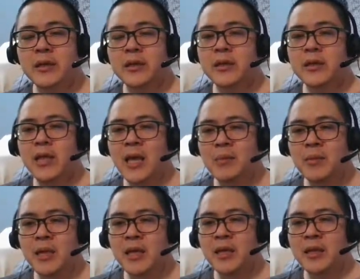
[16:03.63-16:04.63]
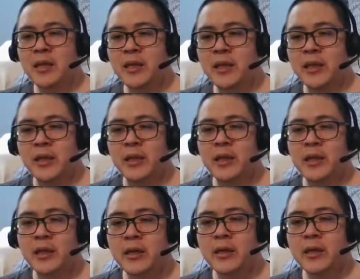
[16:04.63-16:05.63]
Namely, the
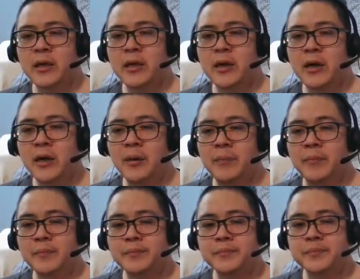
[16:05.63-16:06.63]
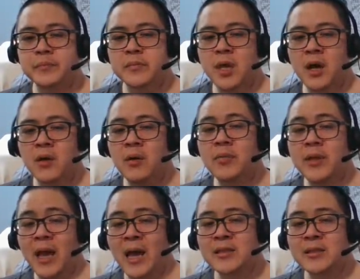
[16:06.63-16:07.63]
it
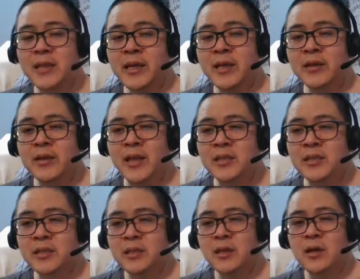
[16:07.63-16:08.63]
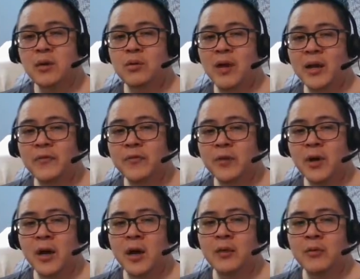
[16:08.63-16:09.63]
has gear that's
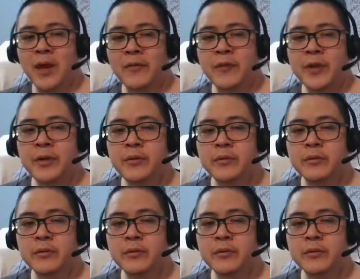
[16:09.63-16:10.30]
right for you.